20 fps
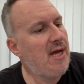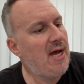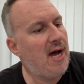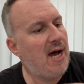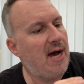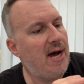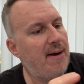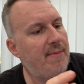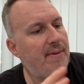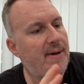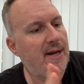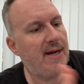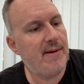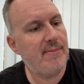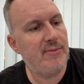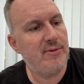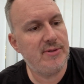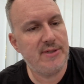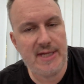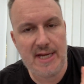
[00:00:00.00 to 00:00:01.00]
Um, and
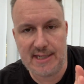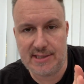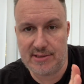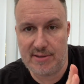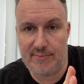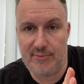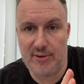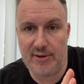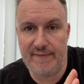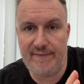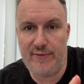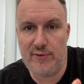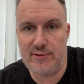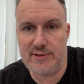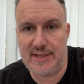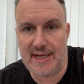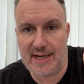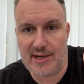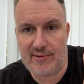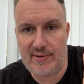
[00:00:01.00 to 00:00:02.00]
I'm yes, I'm looking forward to
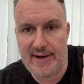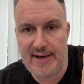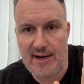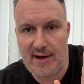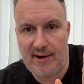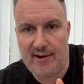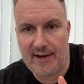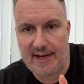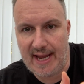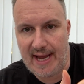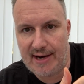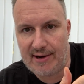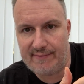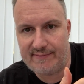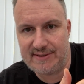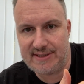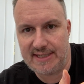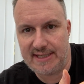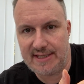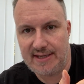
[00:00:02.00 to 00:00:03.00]
that. Great art can
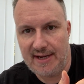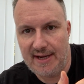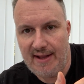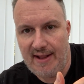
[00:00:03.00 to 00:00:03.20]
obviously